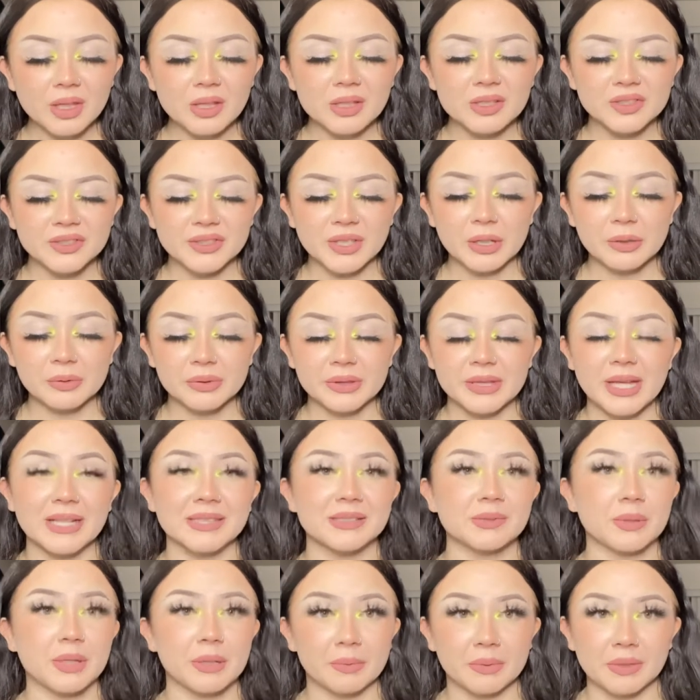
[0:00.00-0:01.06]
So
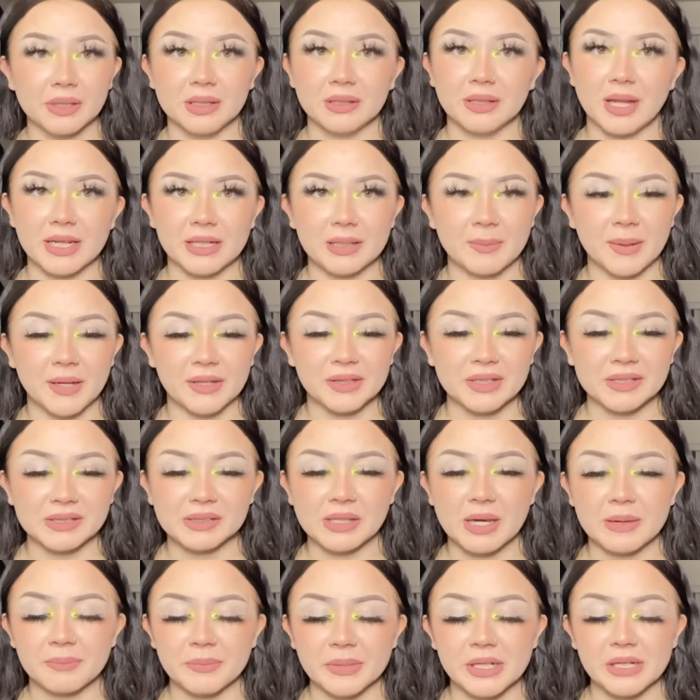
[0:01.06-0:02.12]
that's what I really like about this
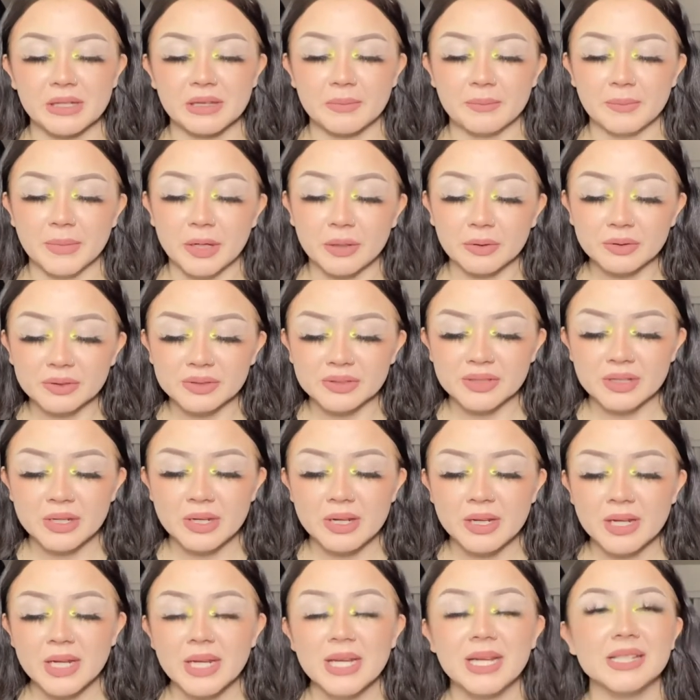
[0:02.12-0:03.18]
company the most,
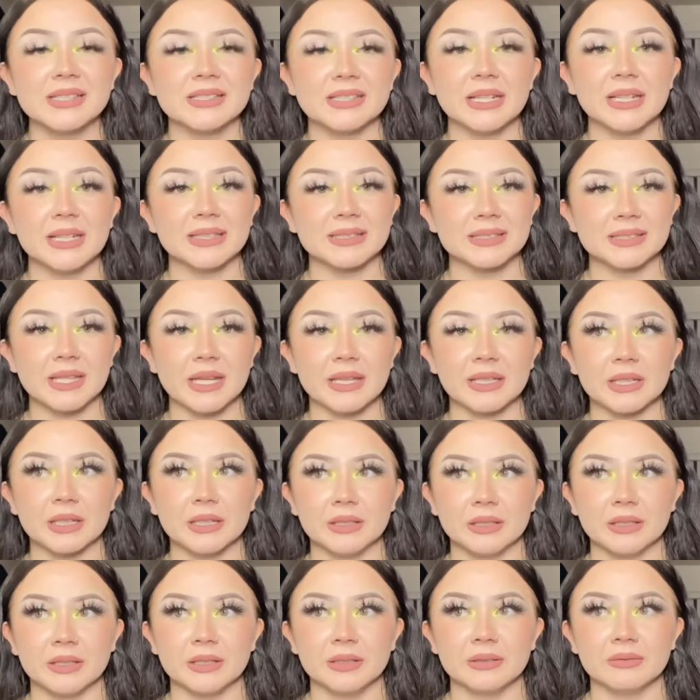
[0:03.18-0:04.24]
is it's like
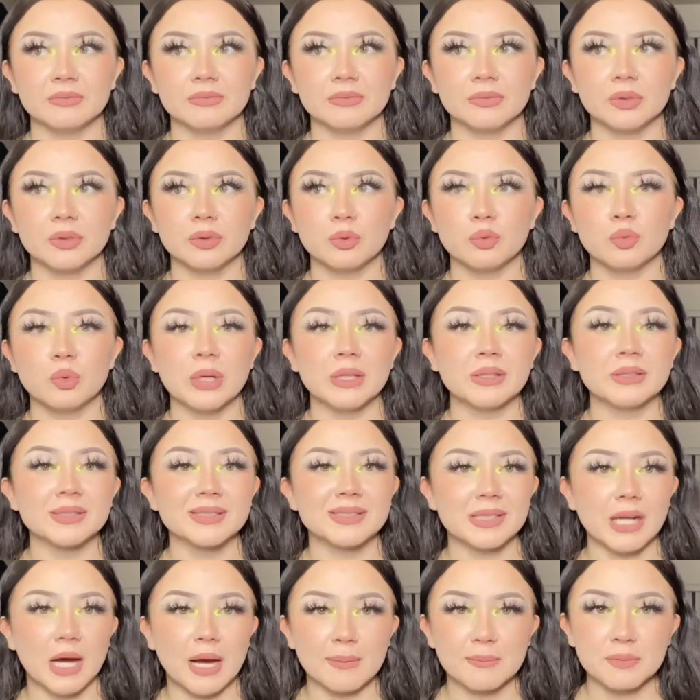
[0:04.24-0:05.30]
a
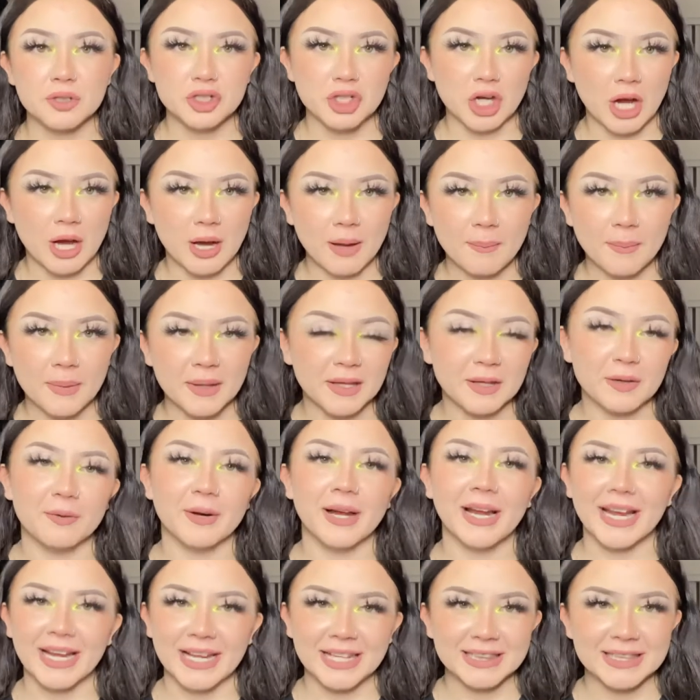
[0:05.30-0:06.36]
one-stop shop. Ew, I
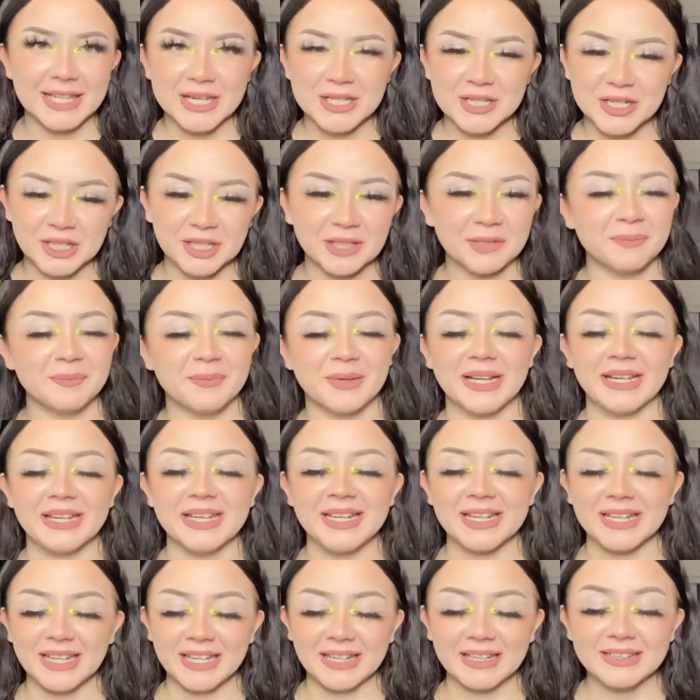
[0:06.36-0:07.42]
hate that term, but
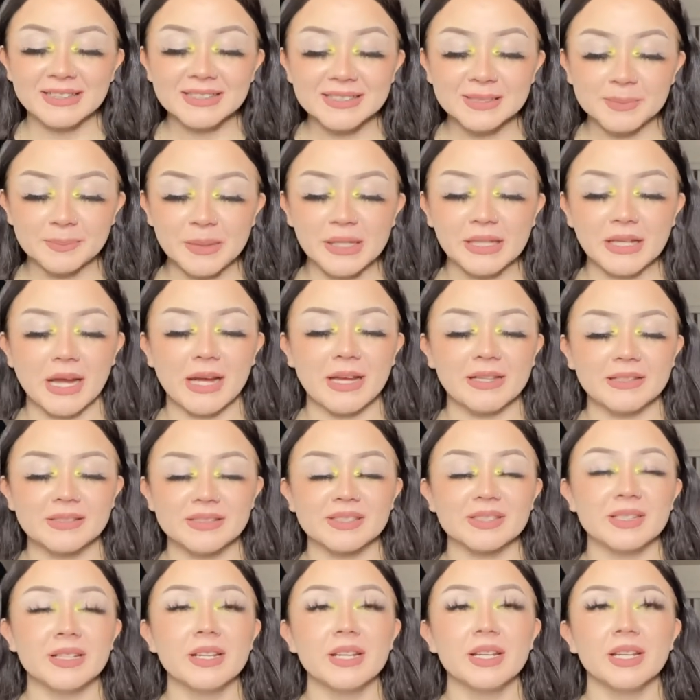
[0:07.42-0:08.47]
it is,
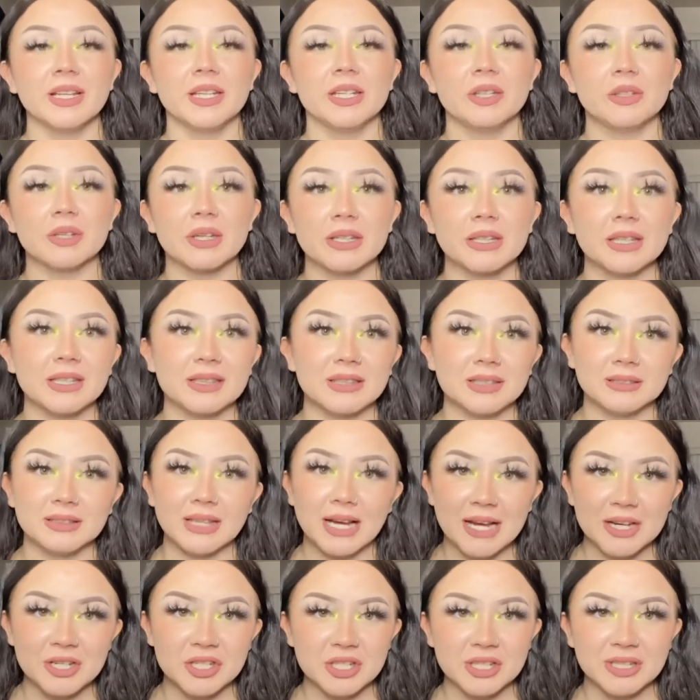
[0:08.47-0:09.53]
because you can get the
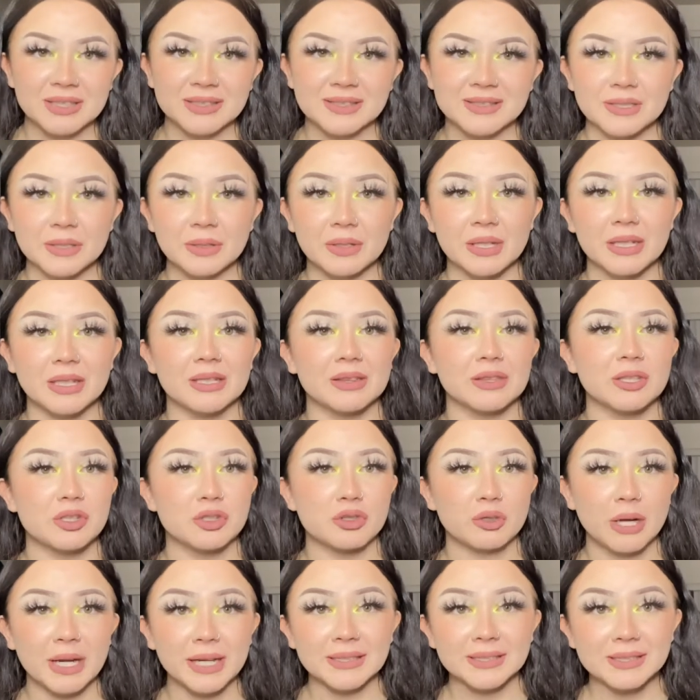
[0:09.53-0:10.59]
lashes, you can get the
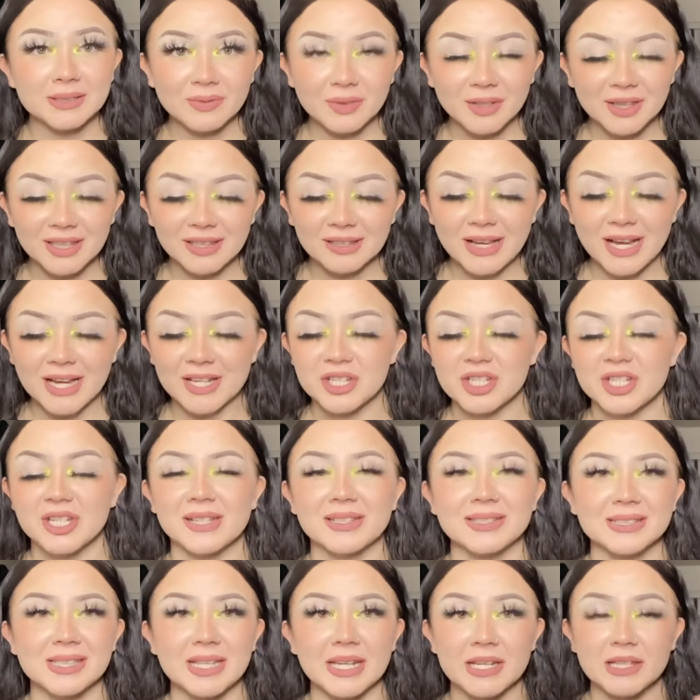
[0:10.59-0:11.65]
trays for the
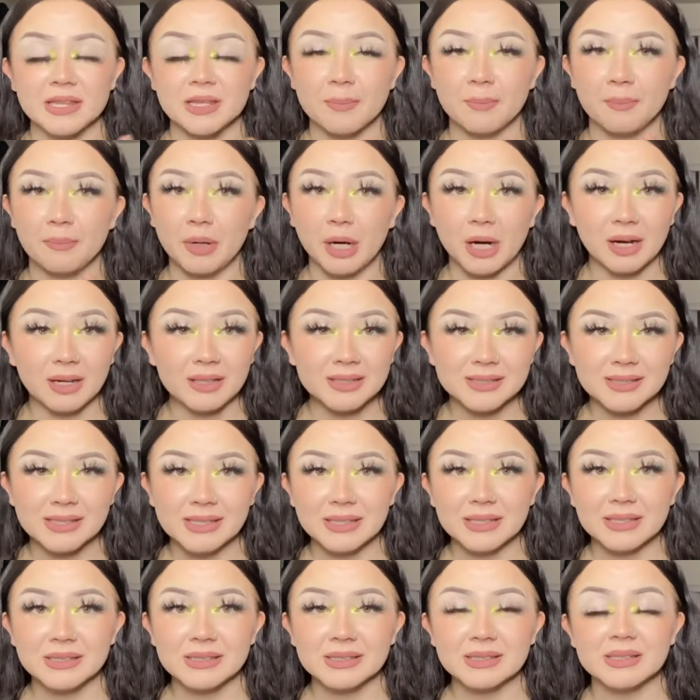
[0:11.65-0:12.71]
lashes, and the
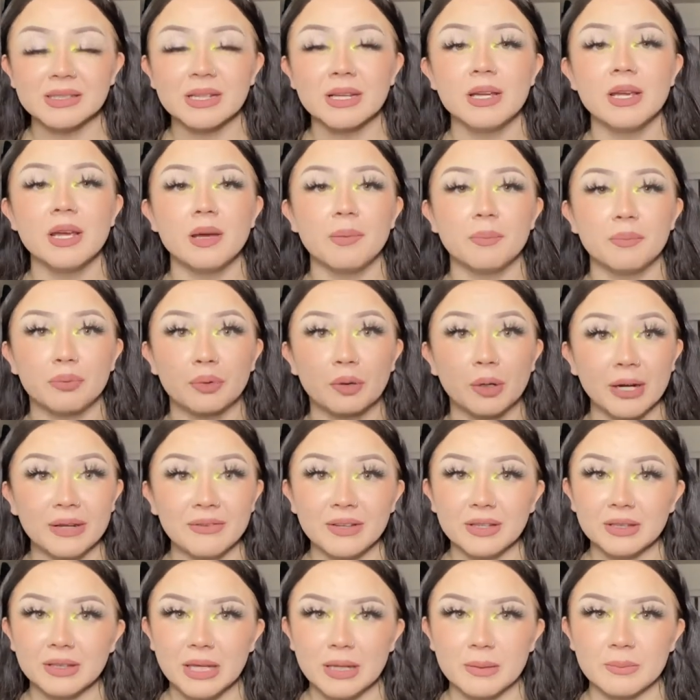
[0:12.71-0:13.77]
boxes
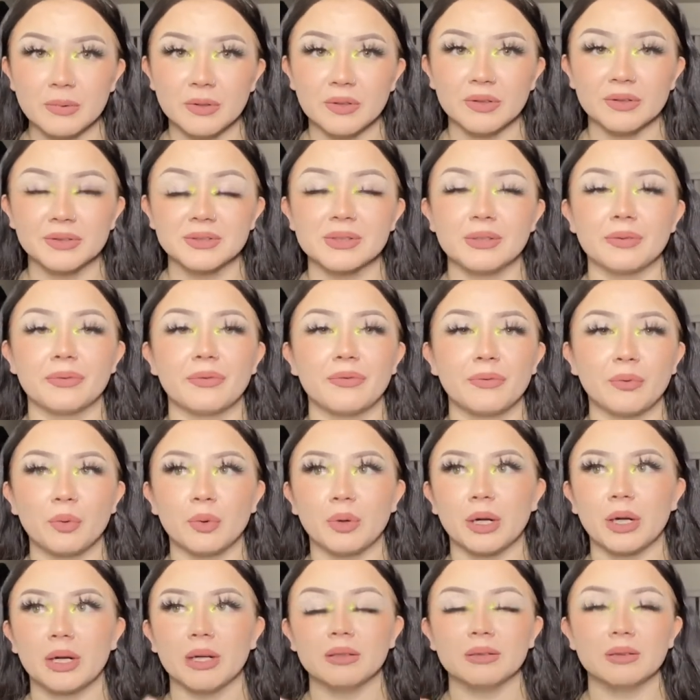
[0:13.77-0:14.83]
private labeled
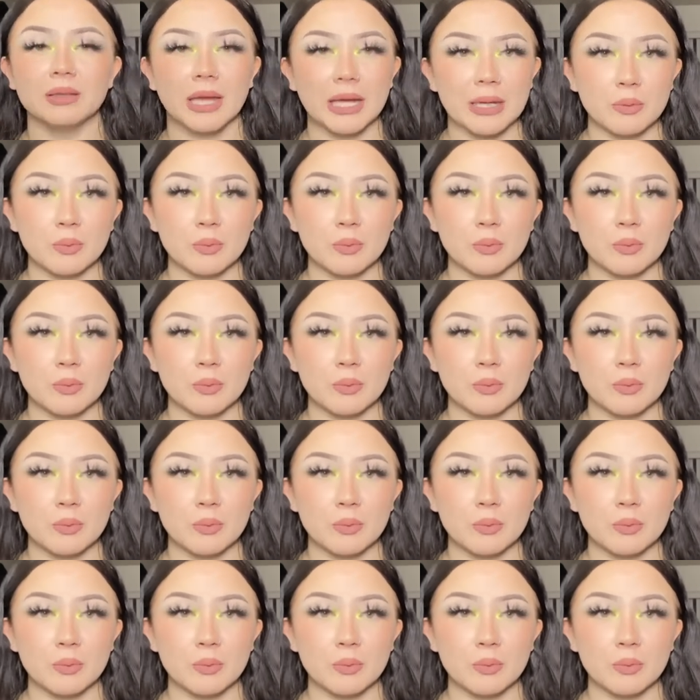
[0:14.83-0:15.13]
for like